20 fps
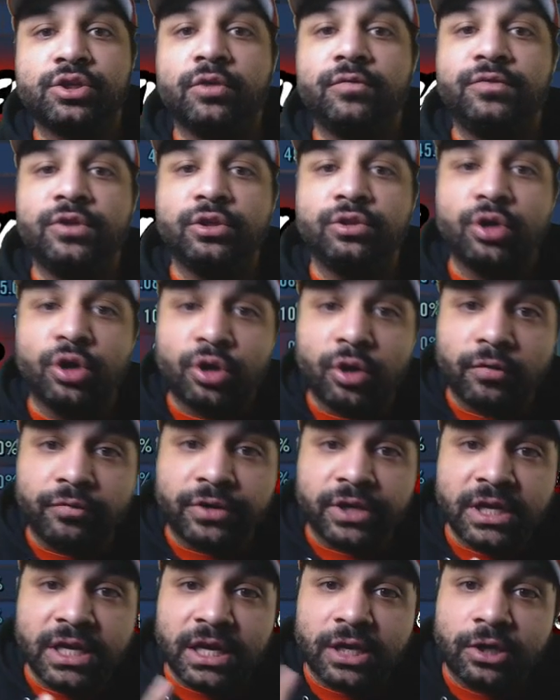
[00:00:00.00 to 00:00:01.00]
So if you look
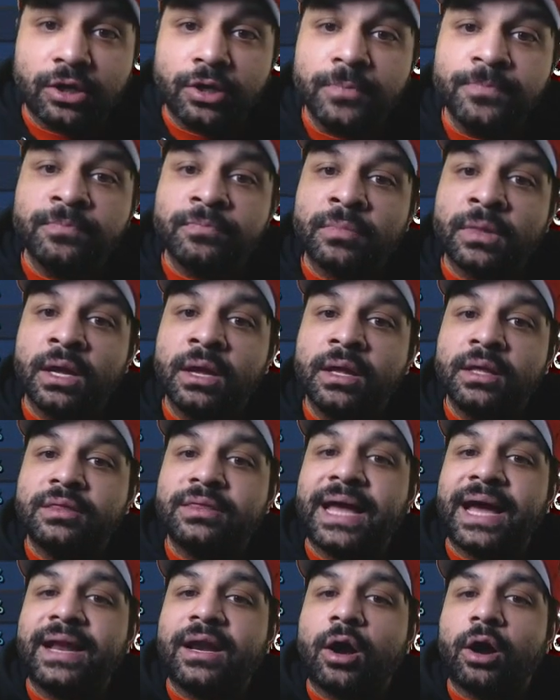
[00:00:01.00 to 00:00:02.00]
over here,
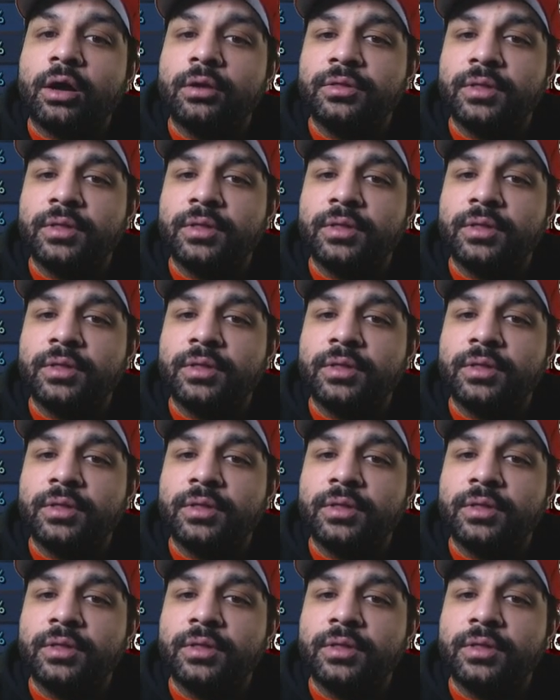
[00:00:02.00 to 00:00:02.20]
that